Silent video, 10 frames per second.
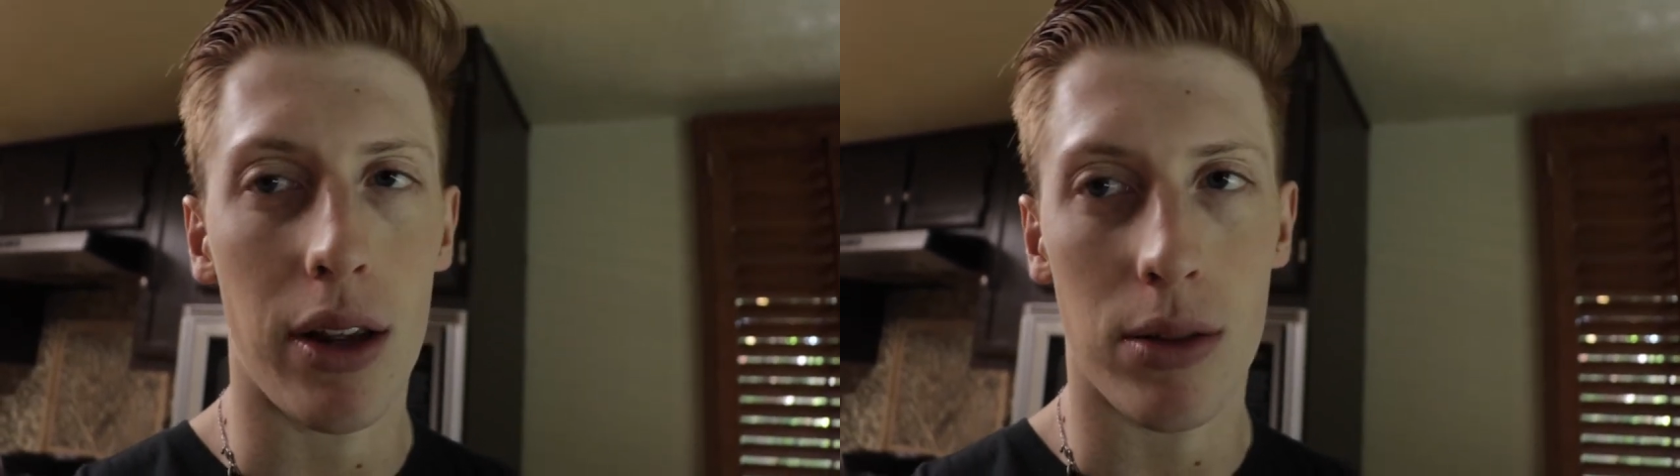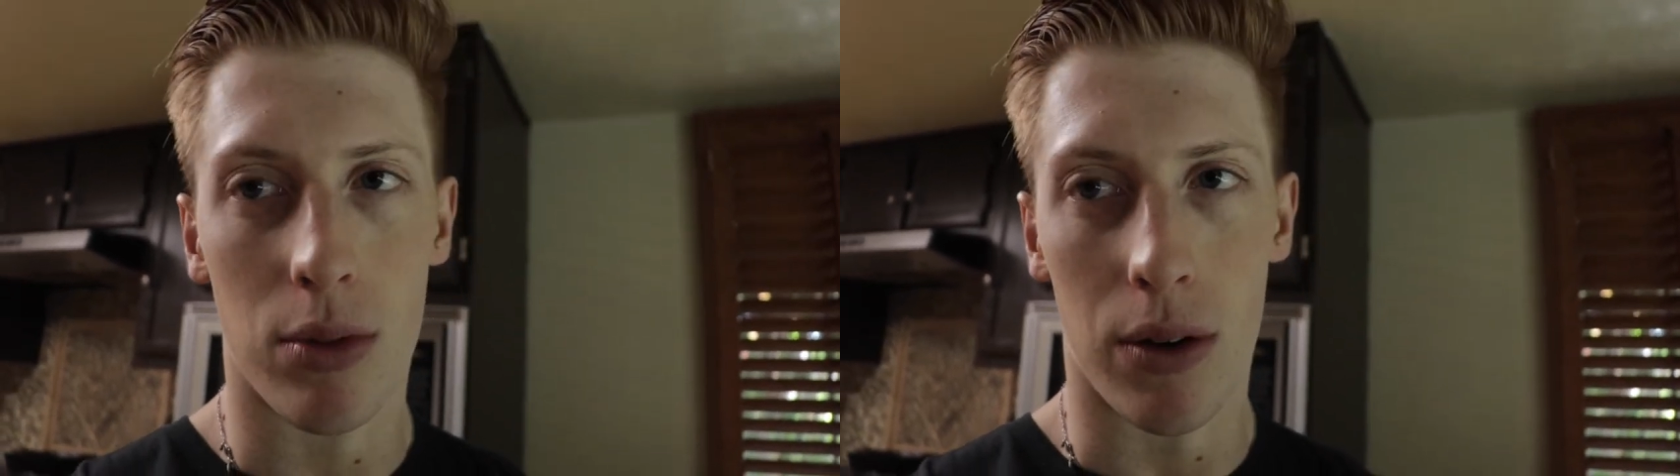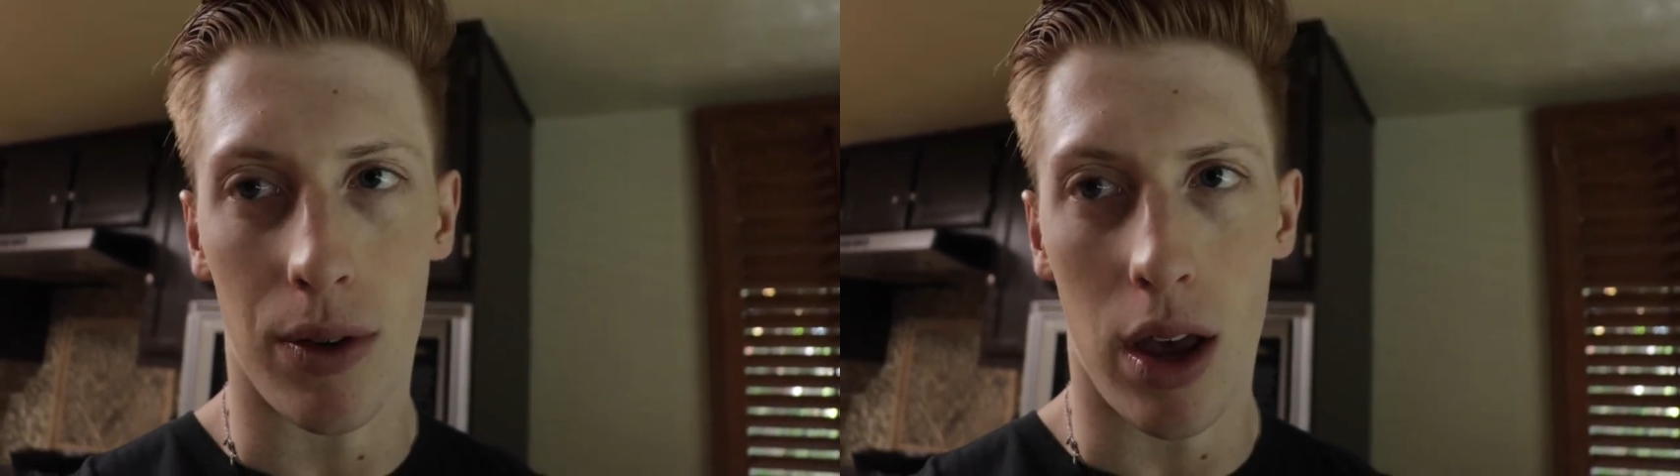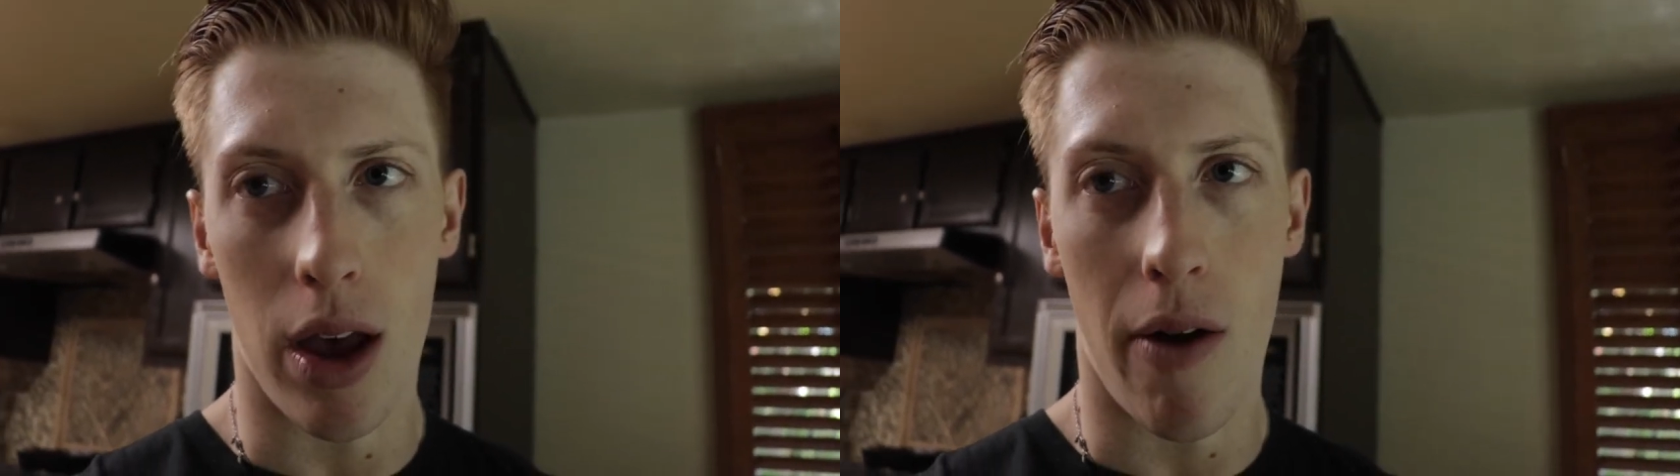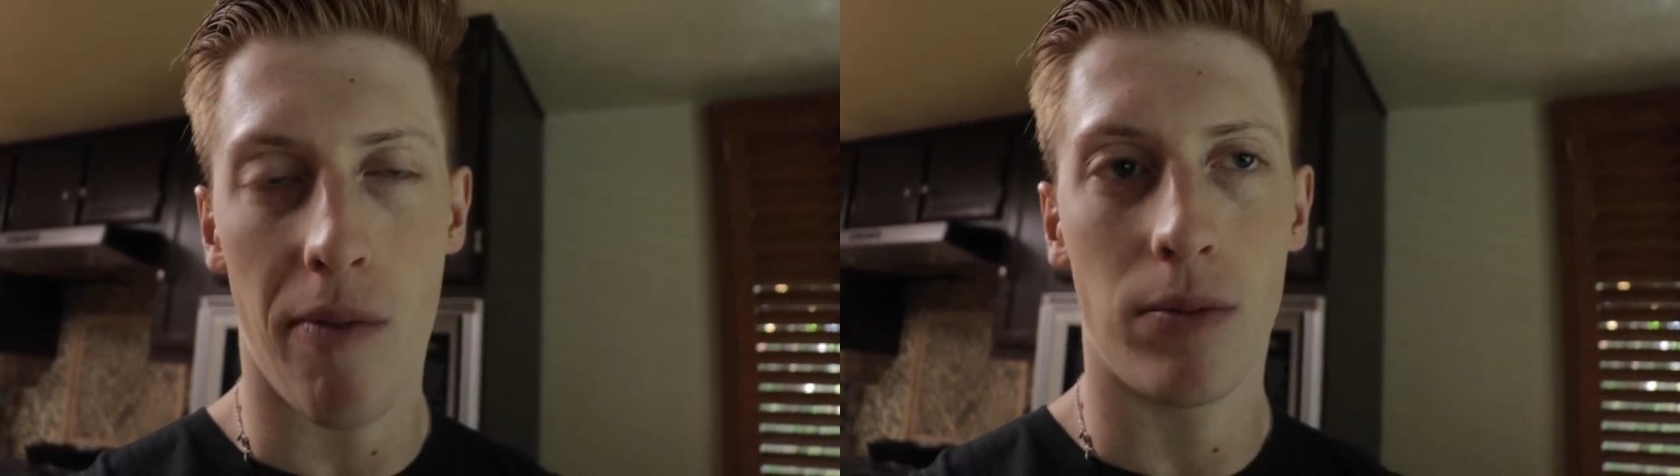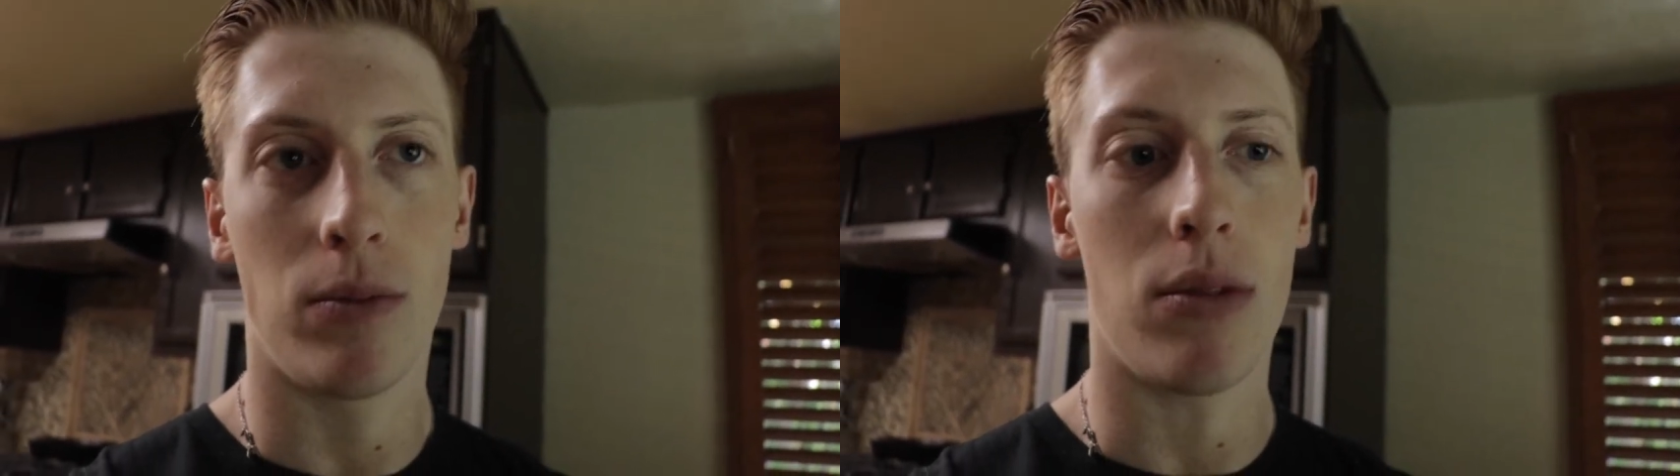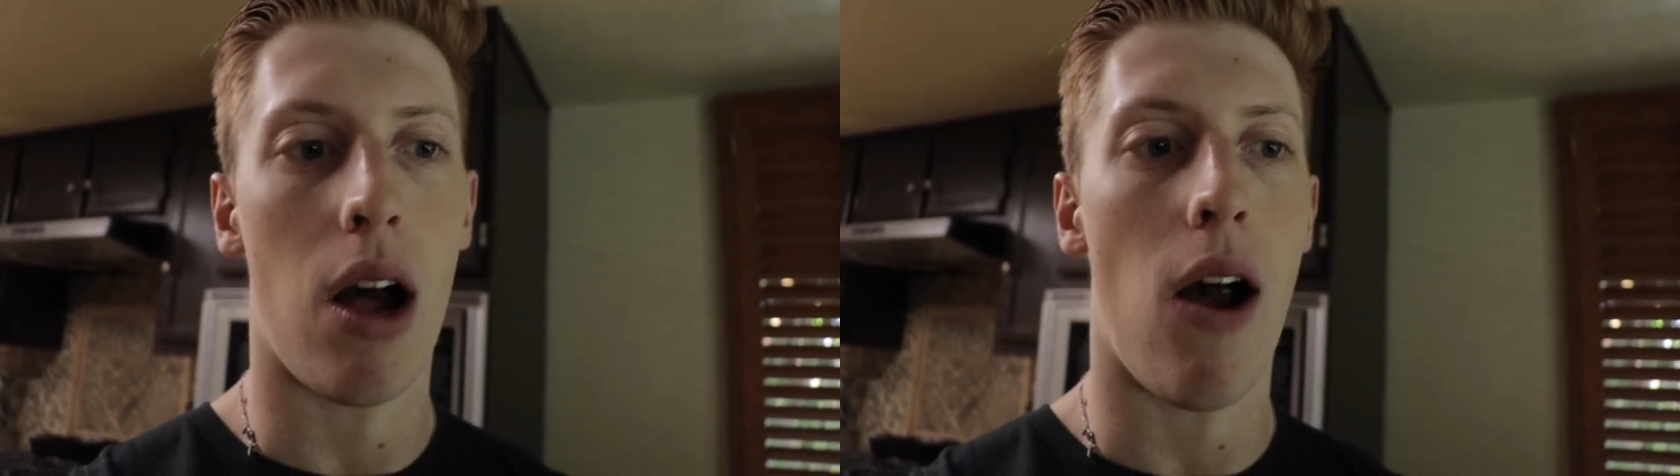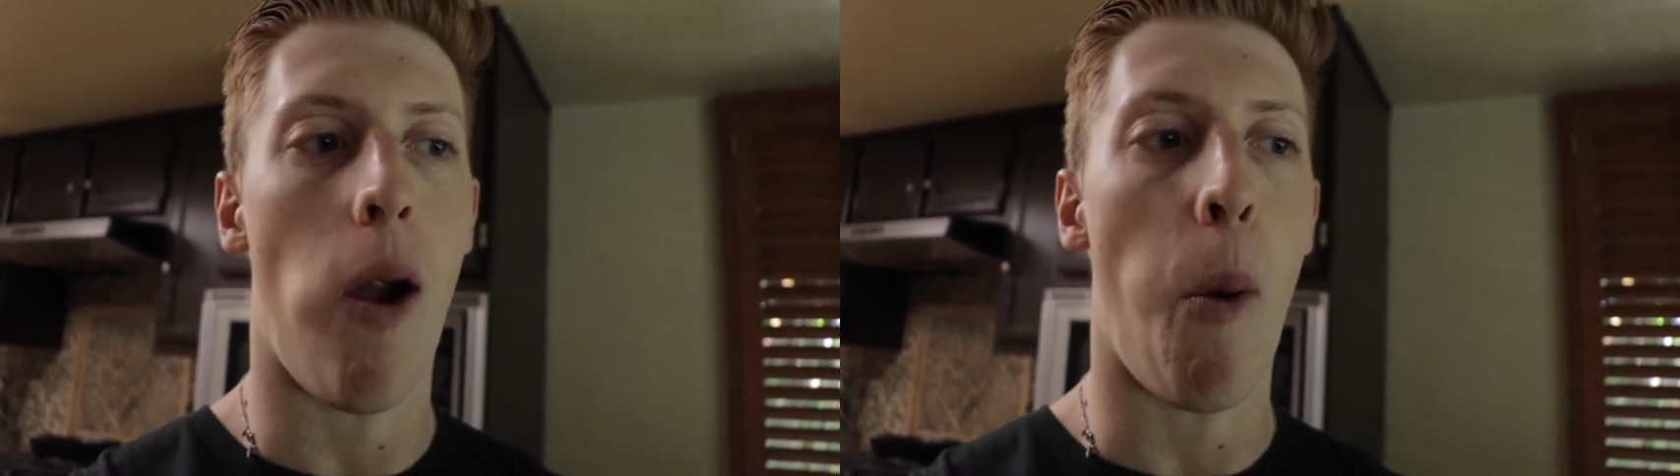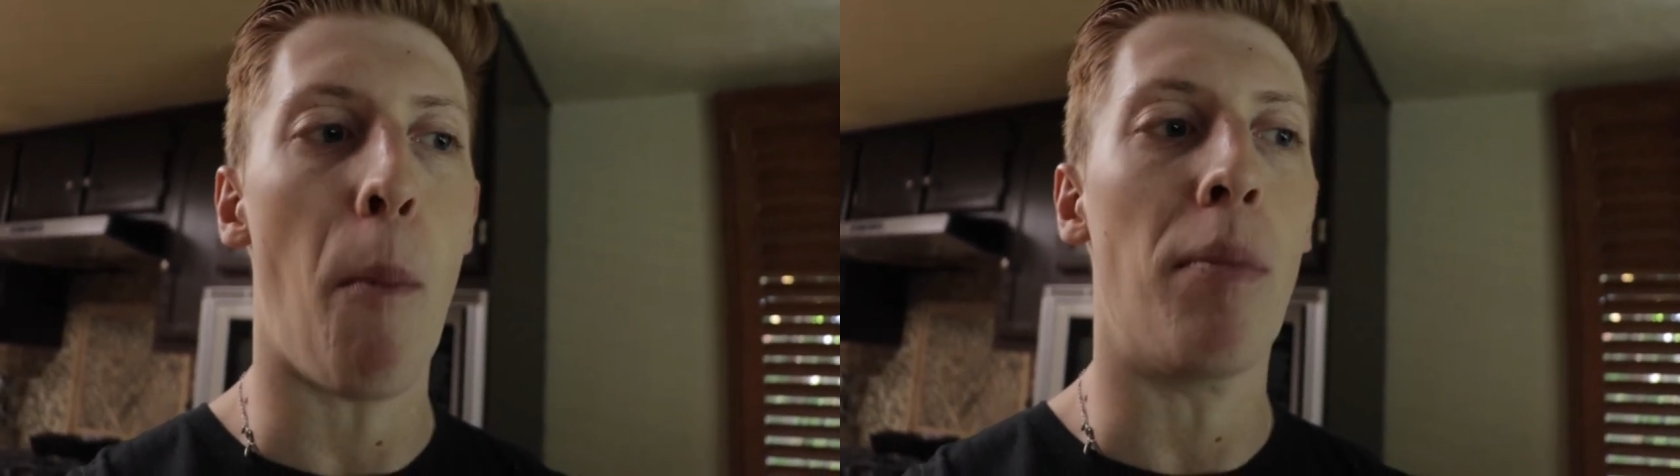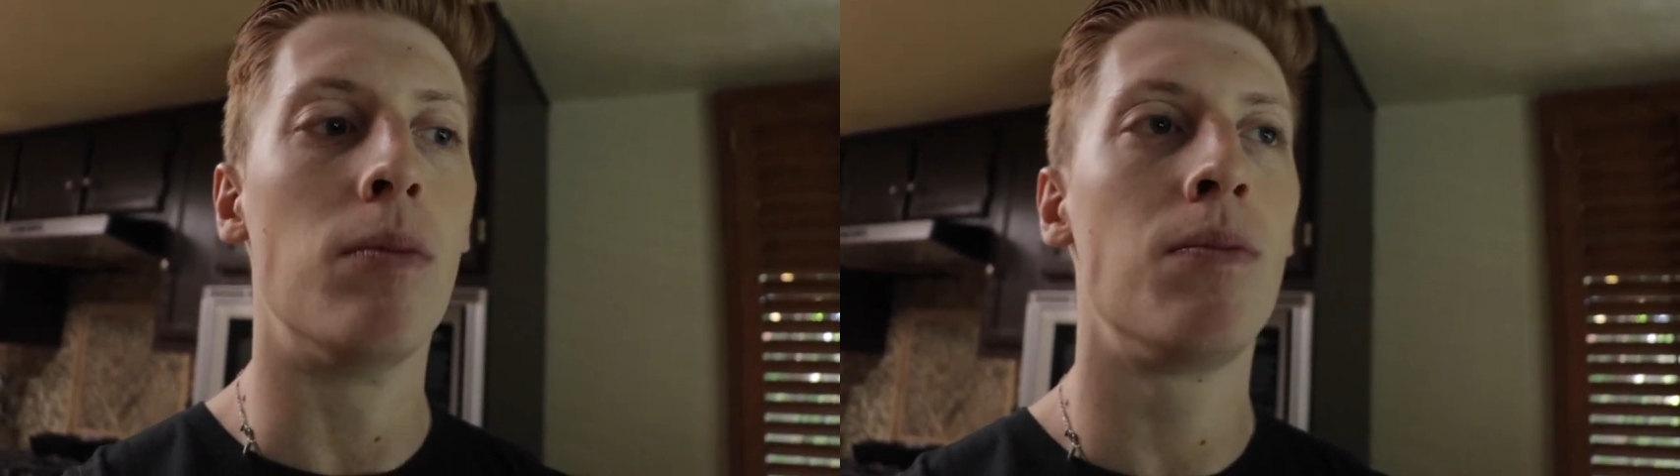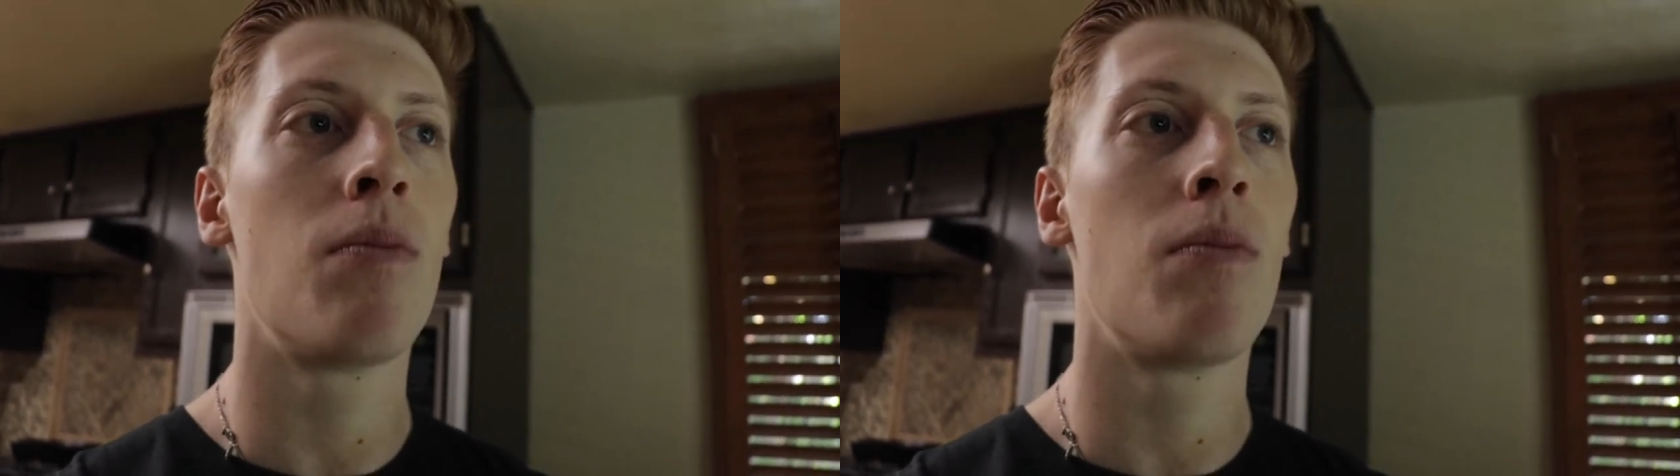dysmorphia, um,